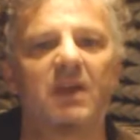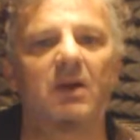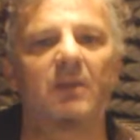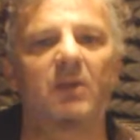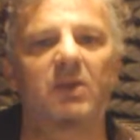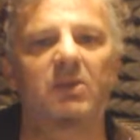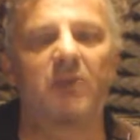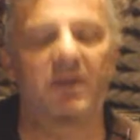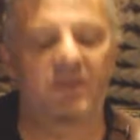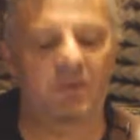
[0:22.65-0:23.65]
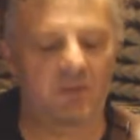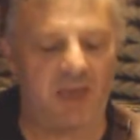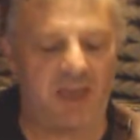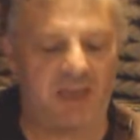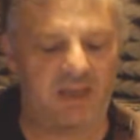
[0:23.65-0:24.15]
video I'm going to
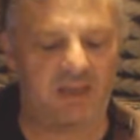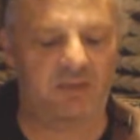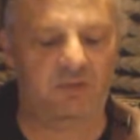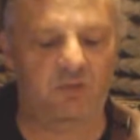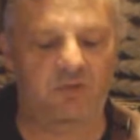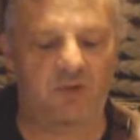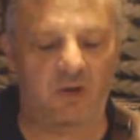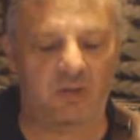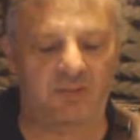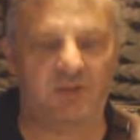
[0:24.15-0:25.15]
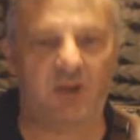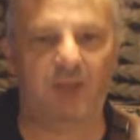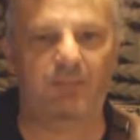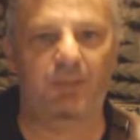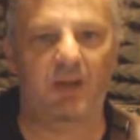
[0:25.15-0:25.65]
review a uh, two volume
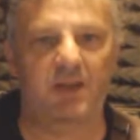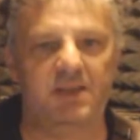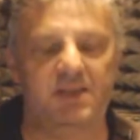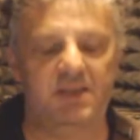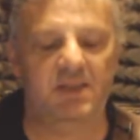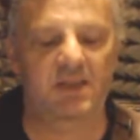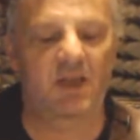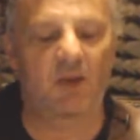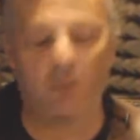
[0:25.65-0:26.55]
Strat Plus